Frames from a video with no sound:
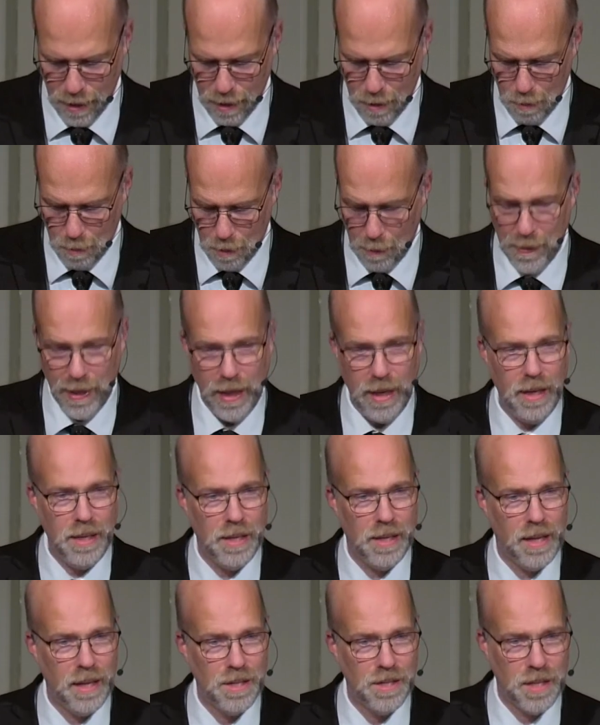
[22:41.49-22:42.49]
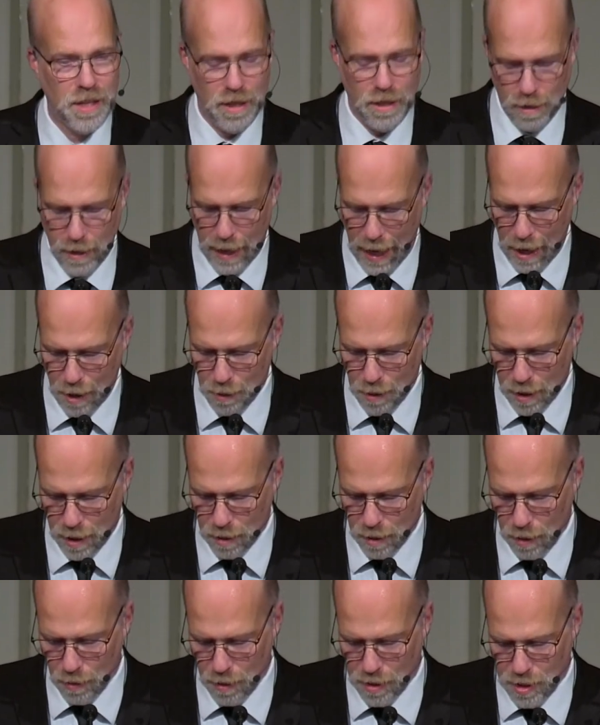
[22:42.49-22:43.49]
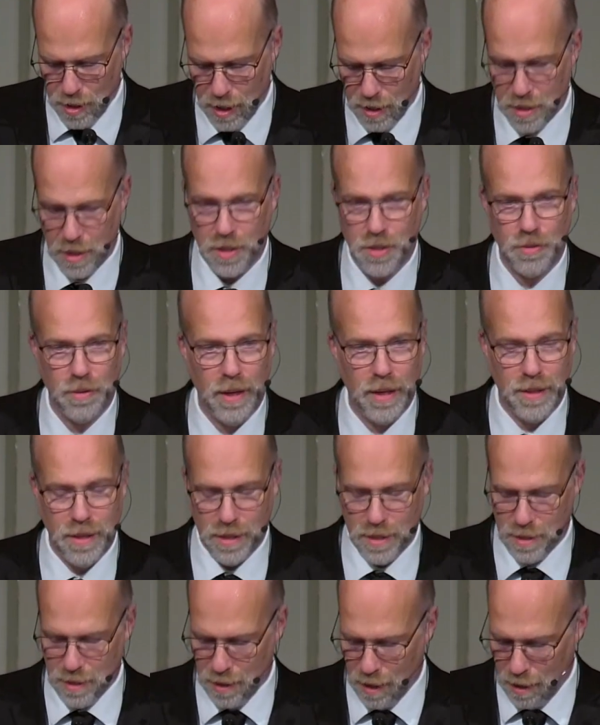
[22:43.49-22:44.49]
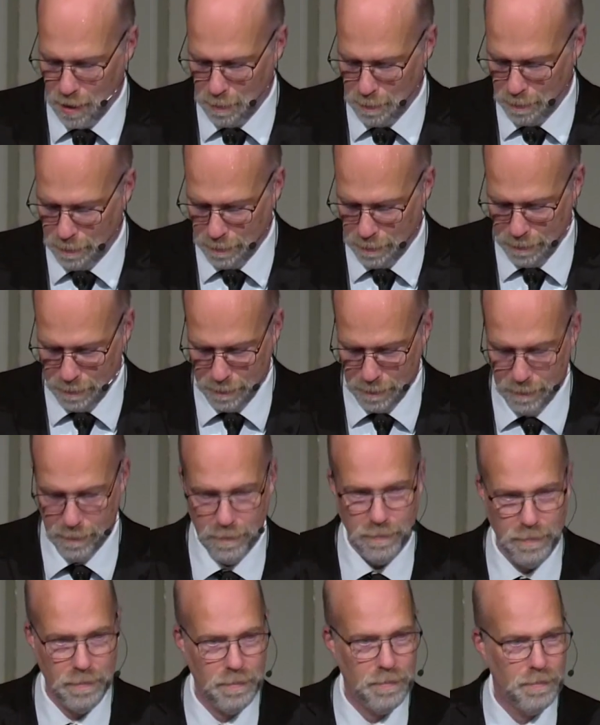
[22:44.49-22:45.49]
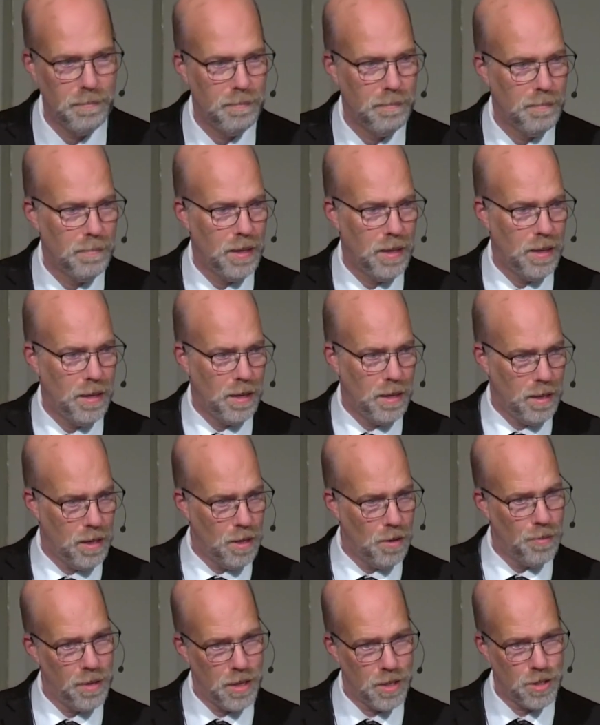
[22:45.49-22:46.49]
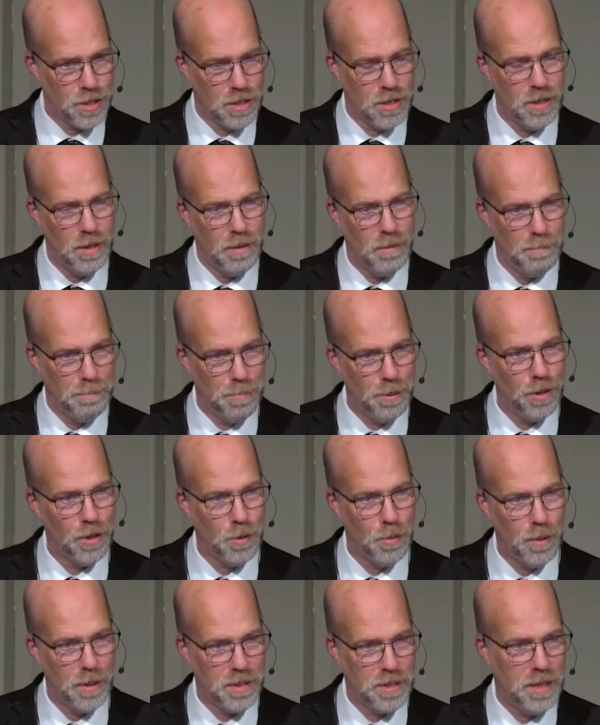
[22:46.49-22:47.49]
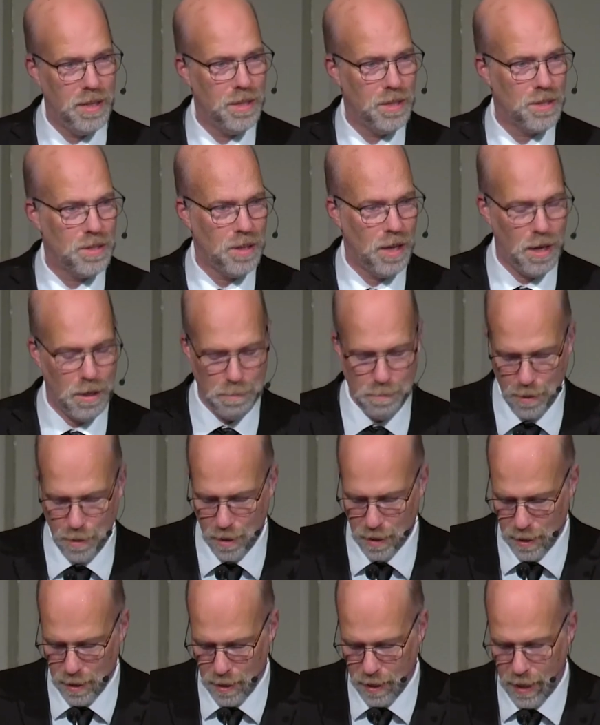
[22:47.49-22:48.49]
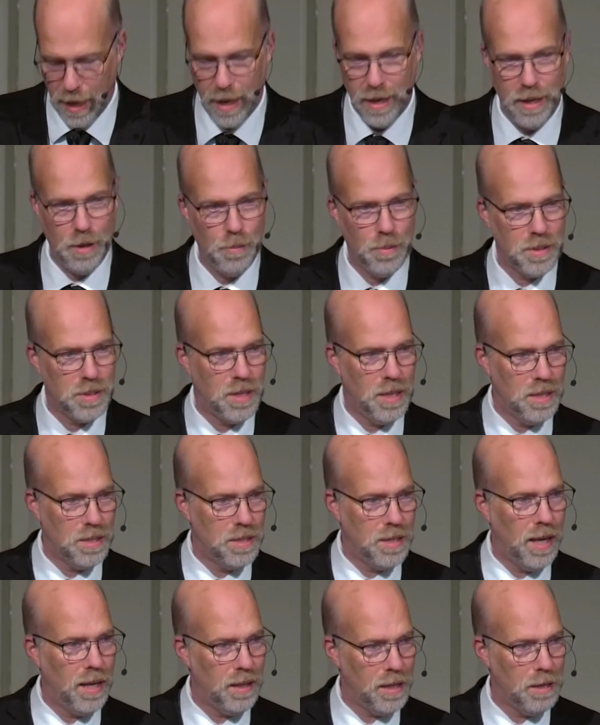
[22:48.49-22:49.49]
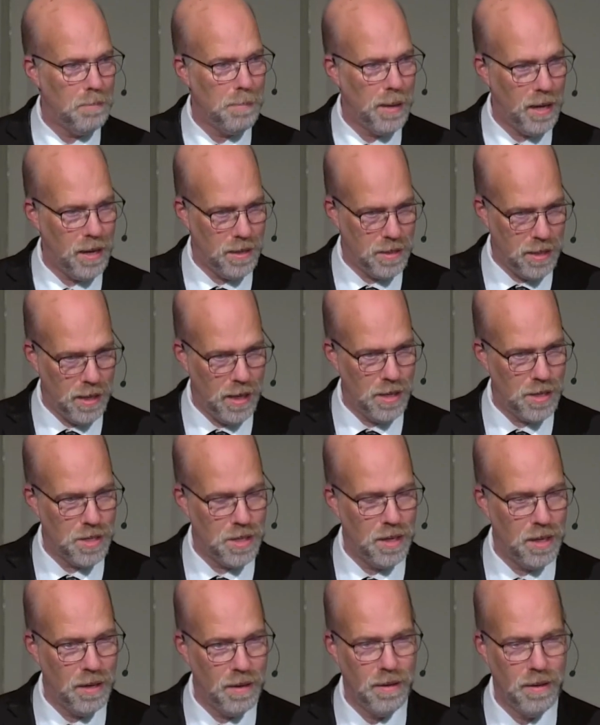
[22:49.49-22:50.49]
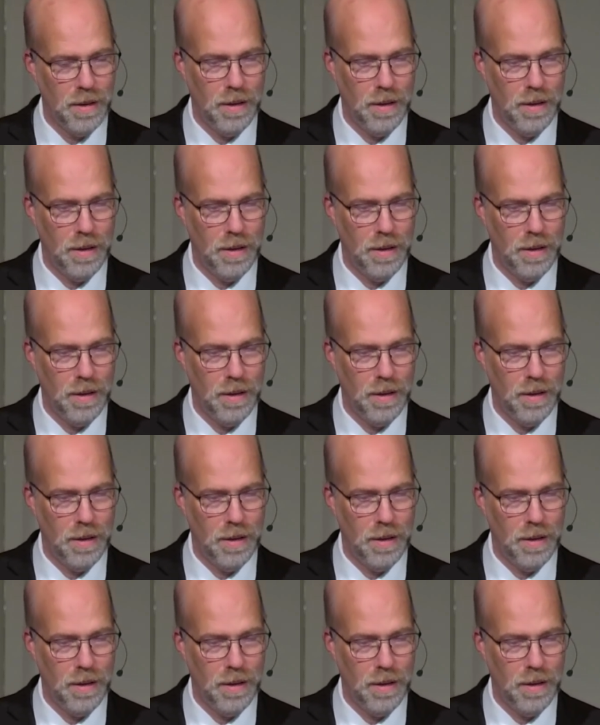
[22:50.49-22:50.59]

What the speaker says: Well, we need to consider how our Lord Jesus read this psalm. You know, this book was his songbook, and it was his daily meditation.